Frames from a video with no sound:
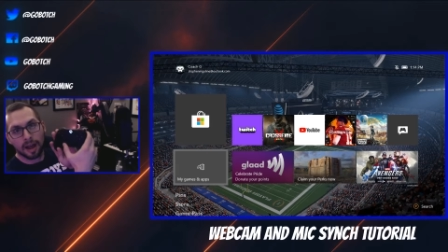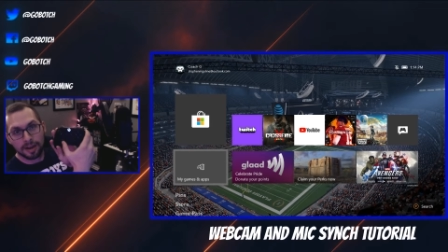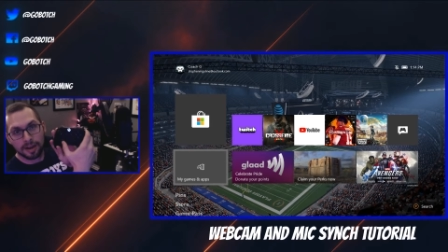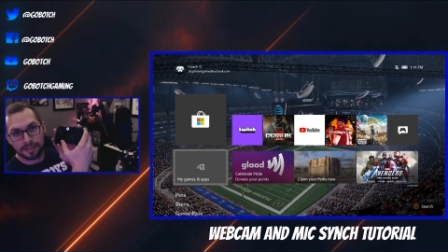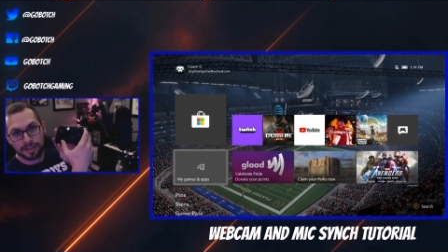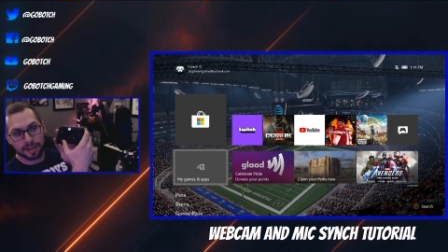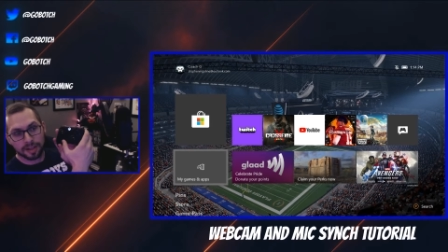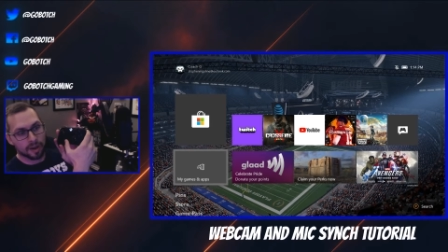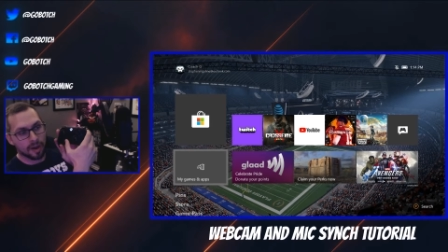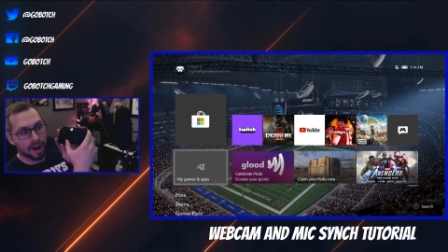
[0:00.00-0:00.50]
I'm
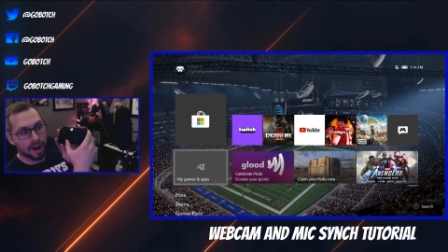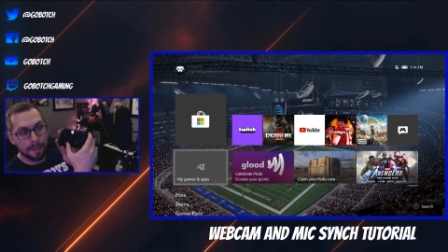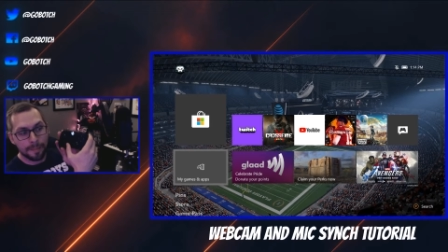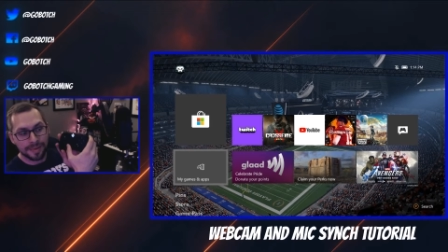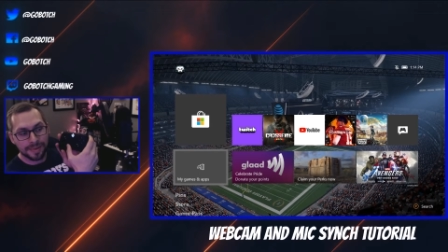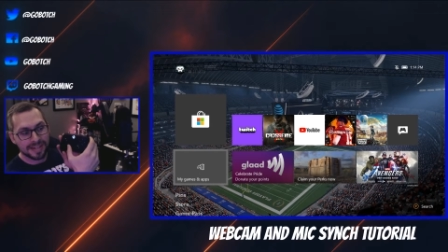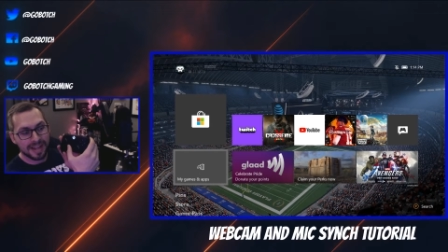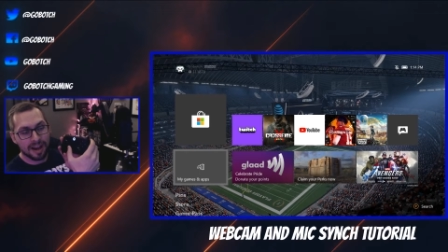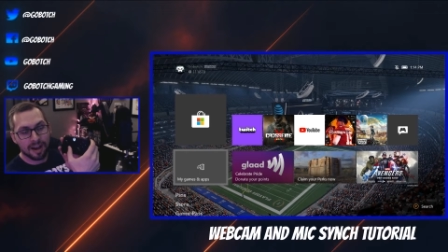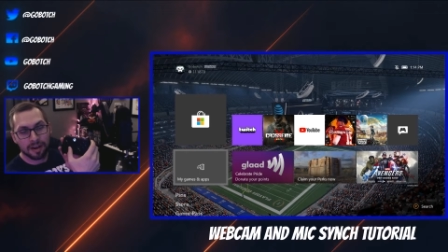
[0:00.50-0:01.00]
just gonna go up
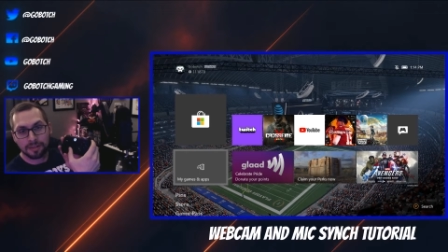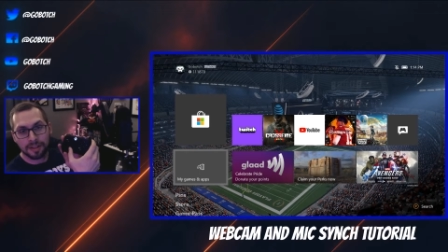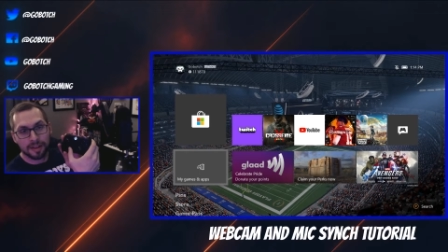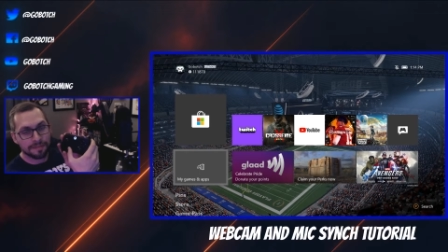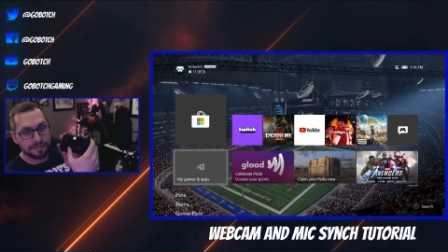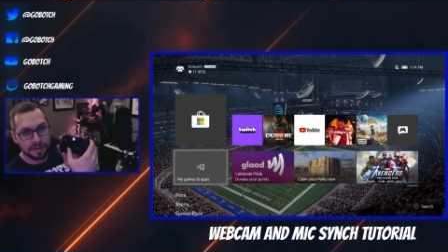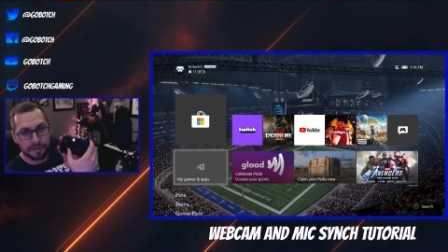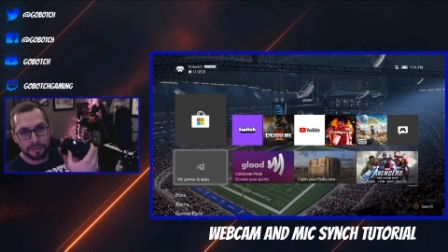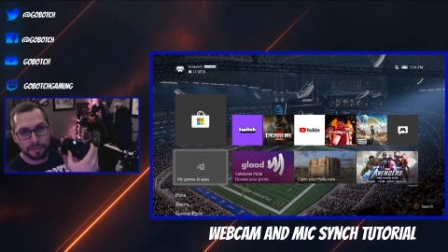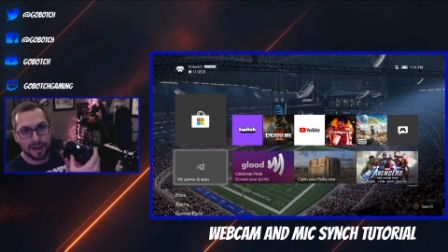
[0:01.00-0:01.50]
and down,
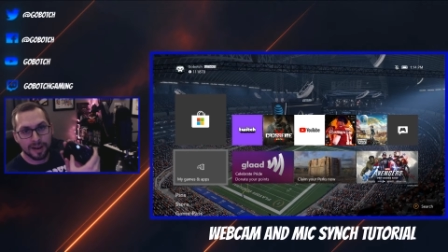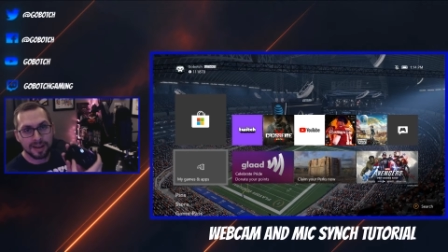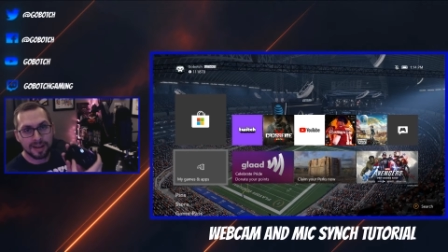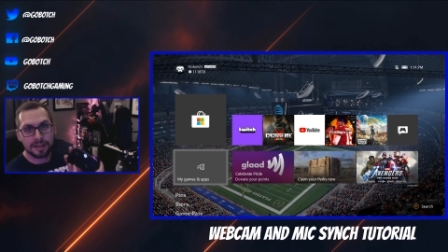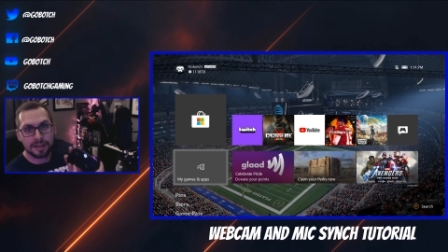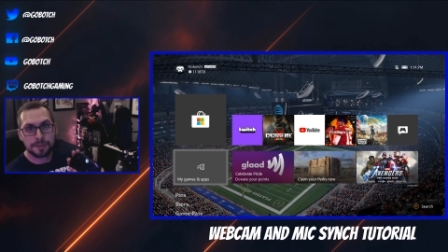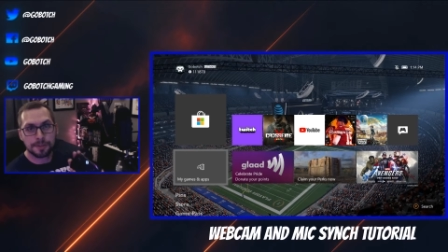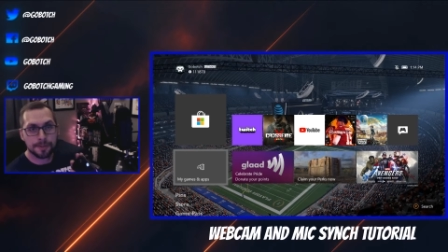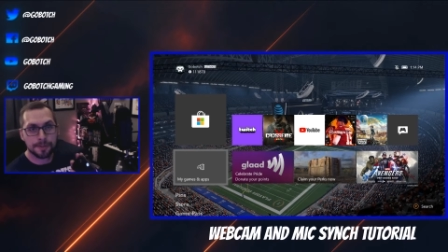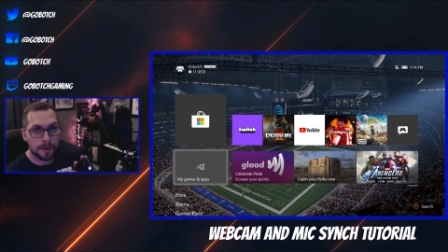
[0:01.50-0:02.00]
left and right
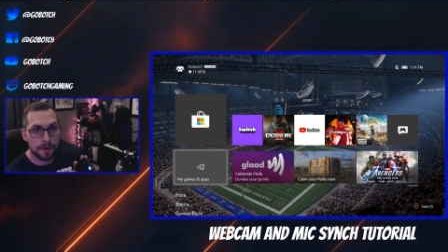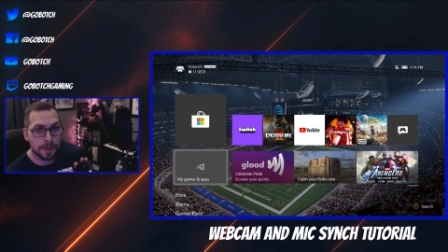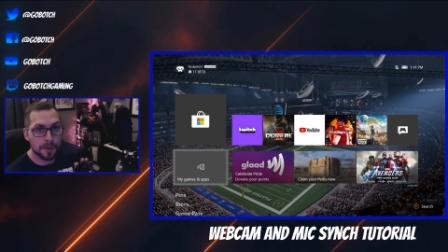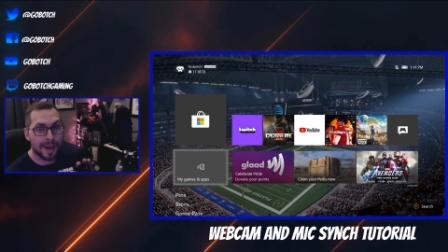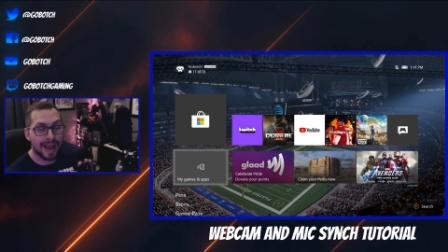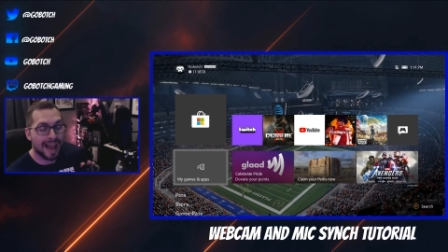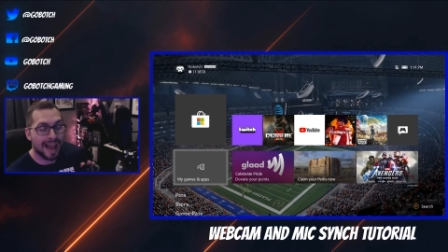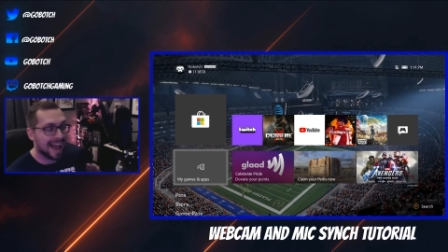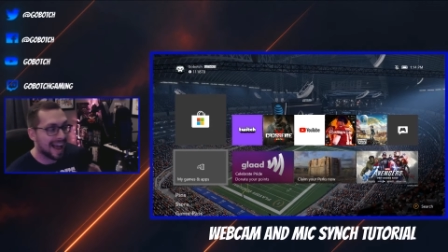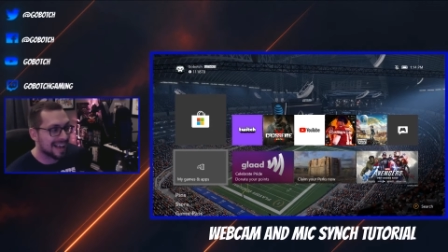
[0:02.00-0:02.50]
and show
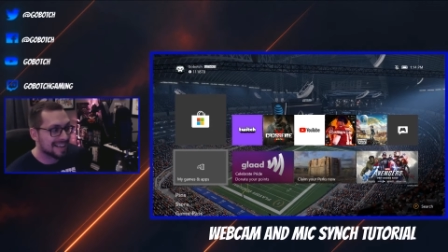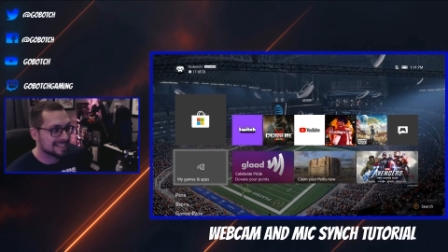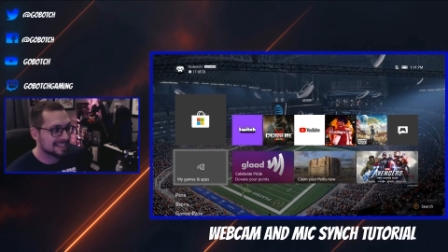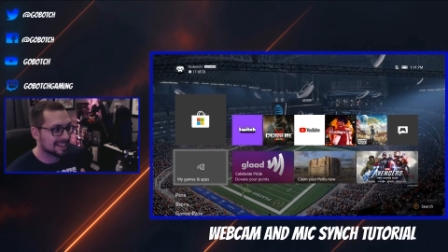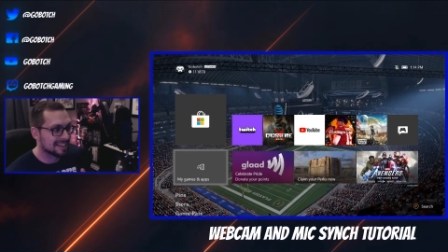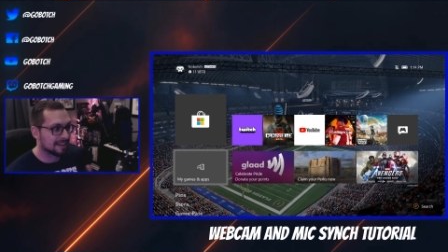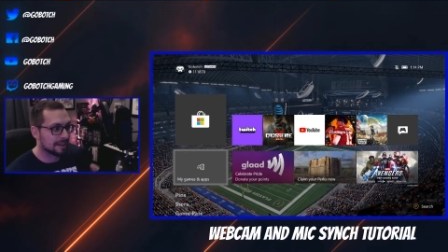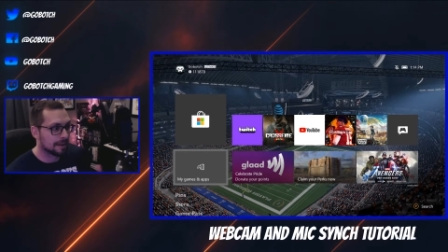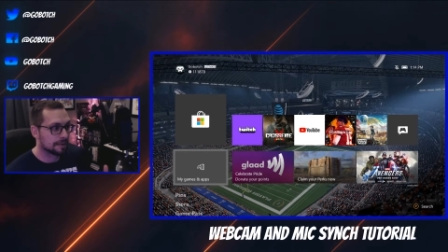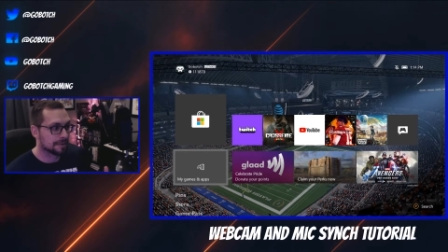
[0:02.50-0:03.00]
you as
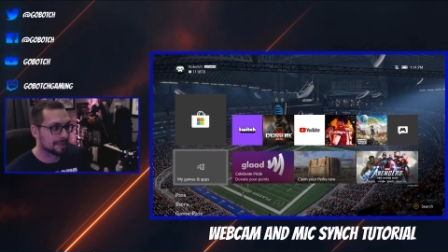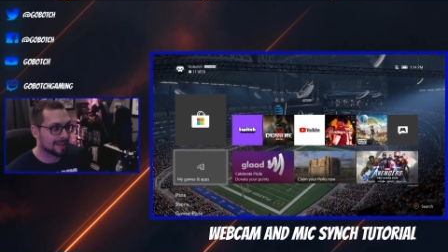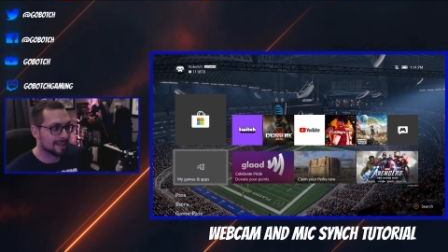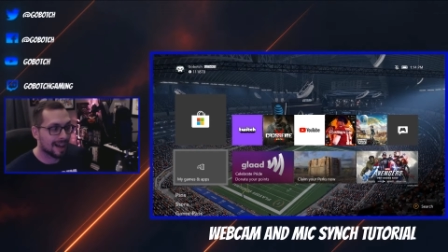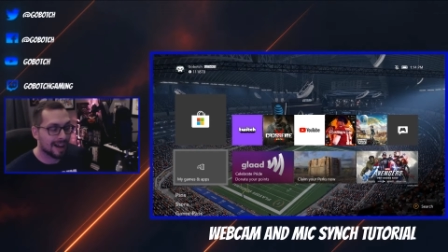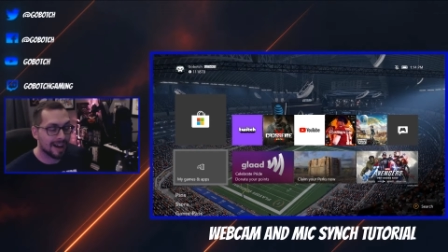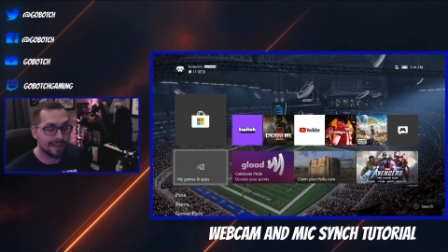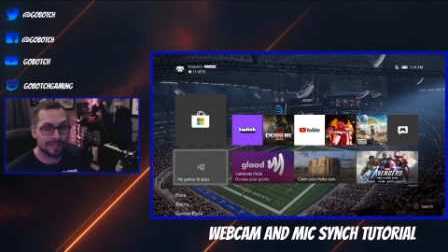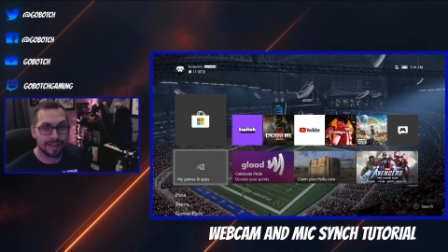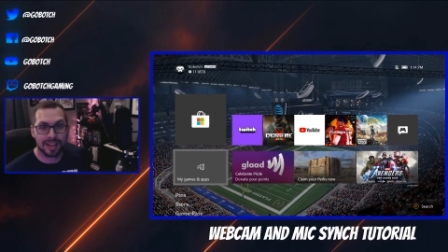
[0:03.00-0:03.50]
it goes live.